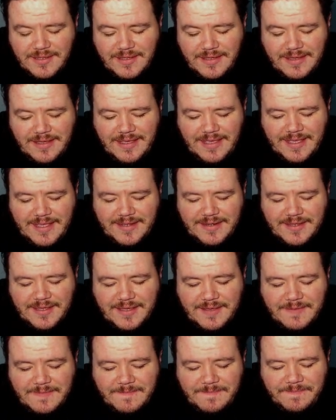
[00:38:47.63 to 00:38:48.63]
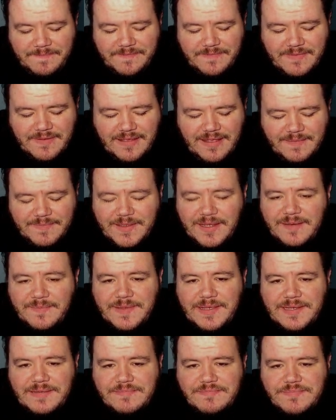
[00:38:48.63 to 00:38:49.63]
And I'm going to
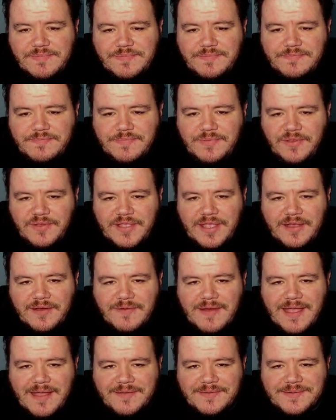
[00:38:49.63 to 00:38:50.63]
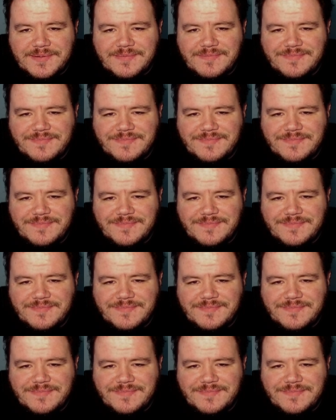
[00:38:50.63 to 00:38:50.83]
be looking around,